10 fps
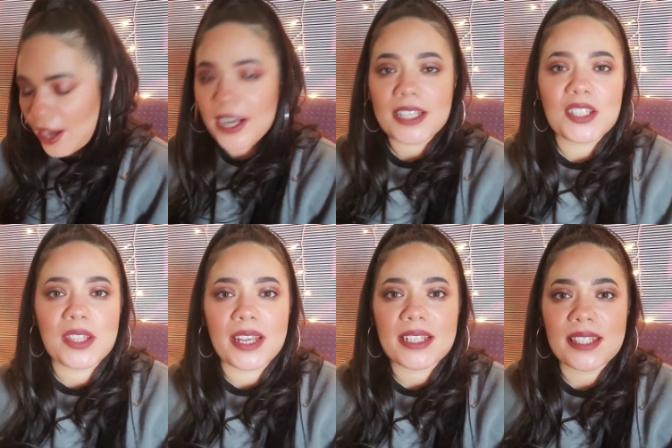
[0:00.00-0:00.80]
right, so
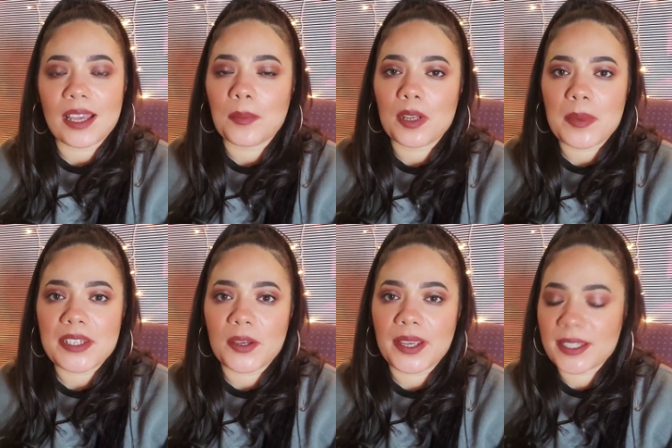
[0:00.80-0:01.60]
the next thing I'm going to be
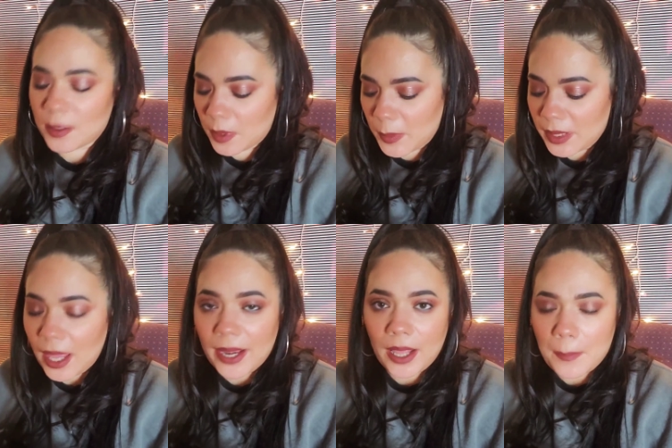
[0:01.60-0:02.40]
doing is I'm going to be
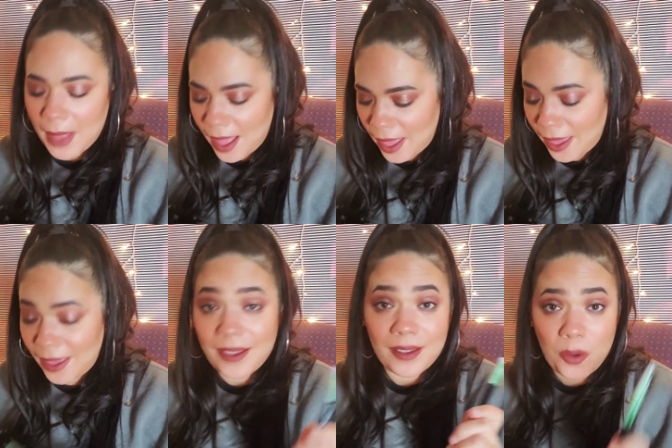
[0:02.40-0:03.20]
lining
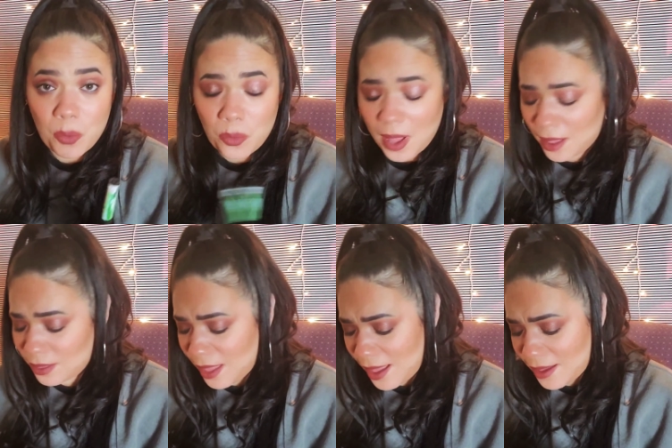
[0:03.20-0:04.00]
my
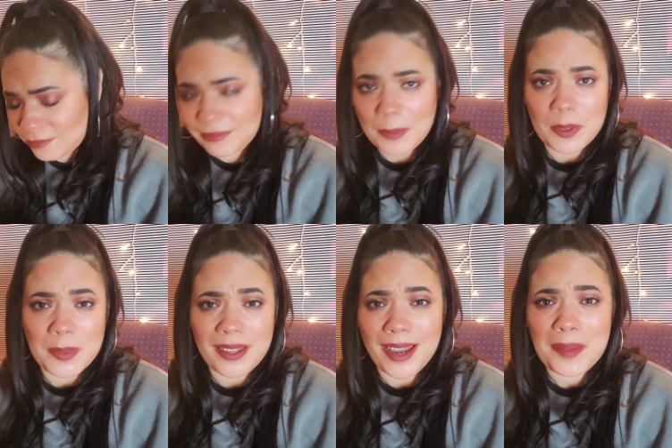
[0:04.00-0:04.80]

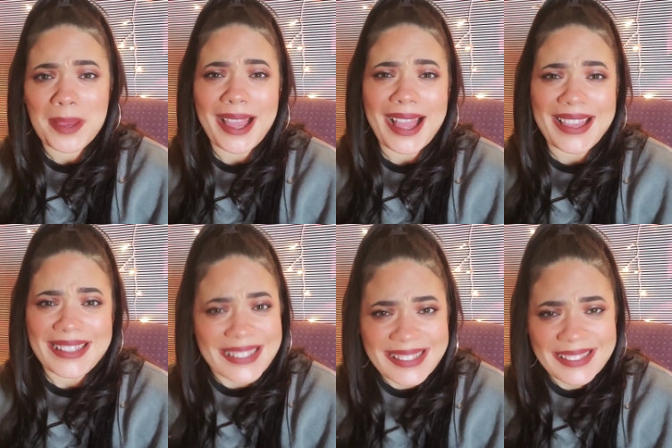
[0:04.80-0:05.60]

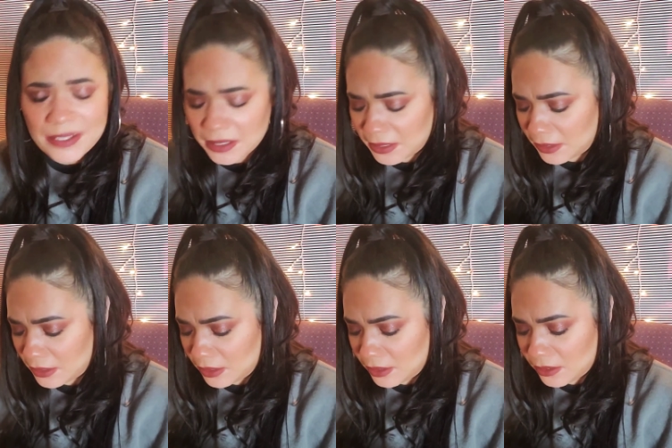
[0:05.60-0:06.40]
eyes
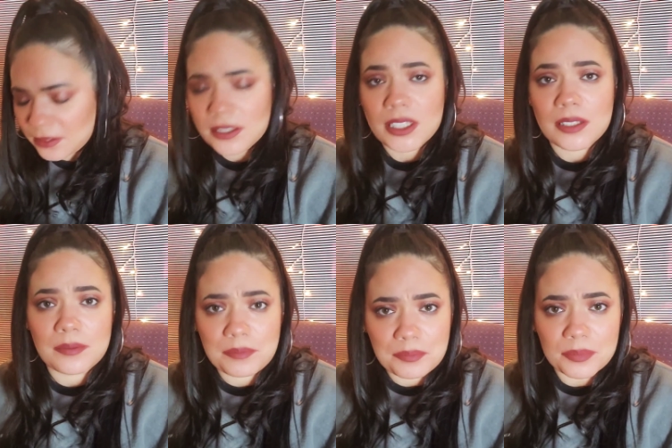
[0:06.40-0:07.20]

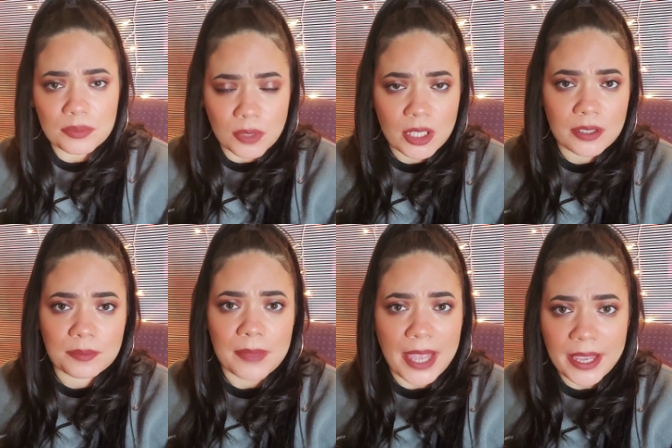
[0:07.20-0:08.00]
to
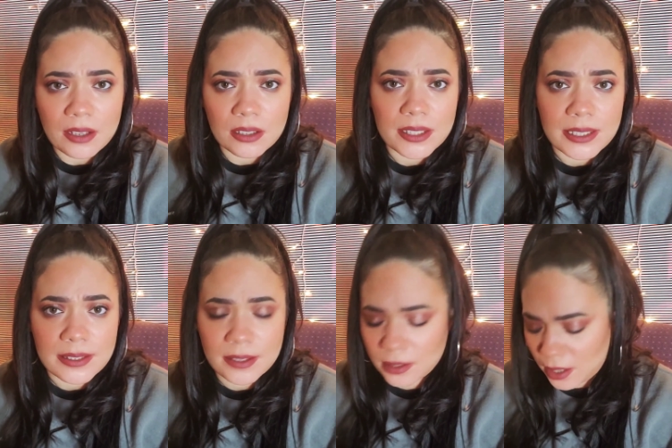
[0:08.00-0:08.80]
look angled and
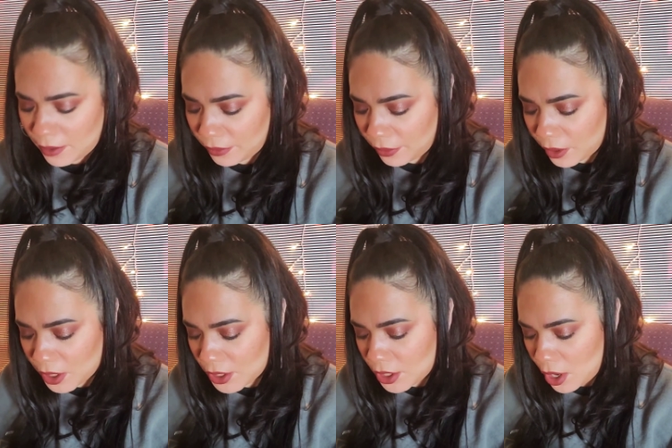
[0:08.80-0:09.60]
stuff.
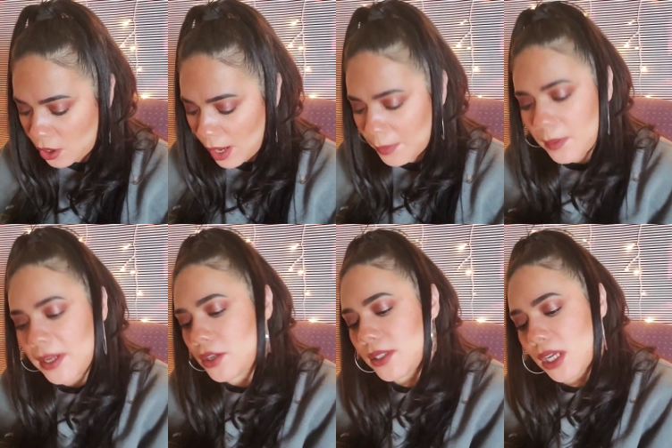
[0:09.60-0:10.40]
So I'm going to be
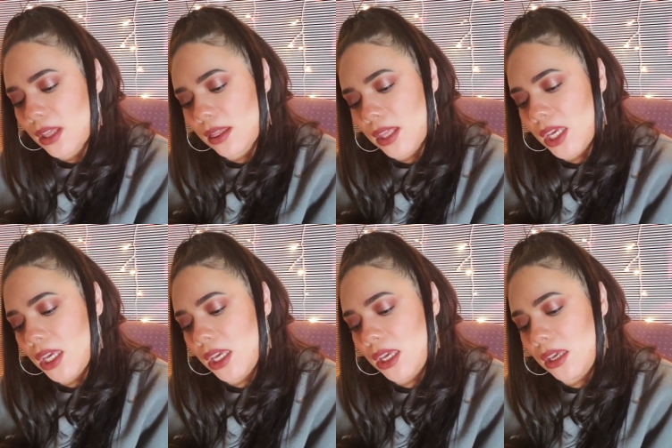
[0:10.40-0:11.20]
using
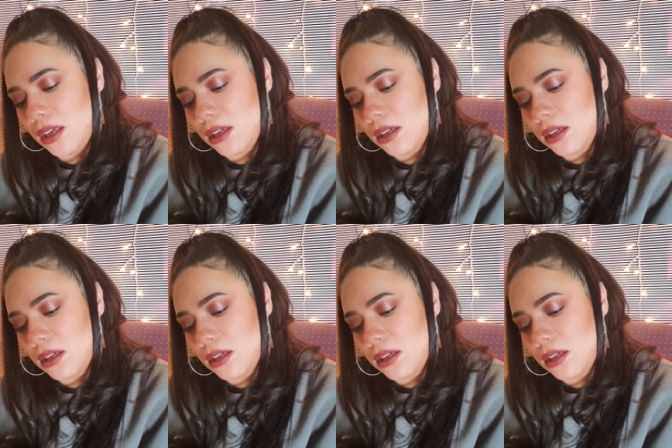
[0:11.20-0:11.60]
the,